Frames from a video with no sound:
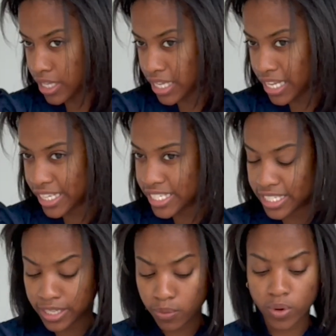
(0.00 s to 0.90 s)
Let's
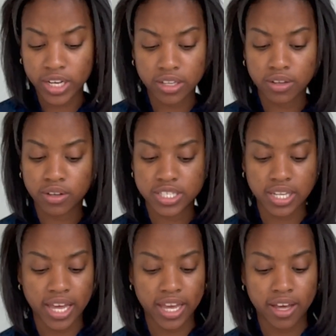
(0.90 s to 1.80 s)
see what it
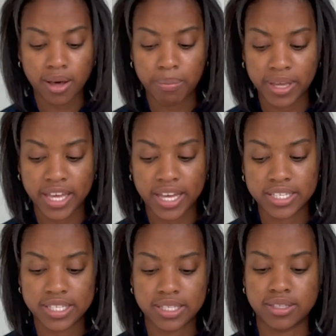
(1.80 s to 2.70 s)
looks like up
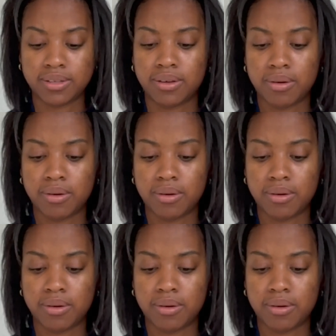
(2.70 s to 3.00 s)
against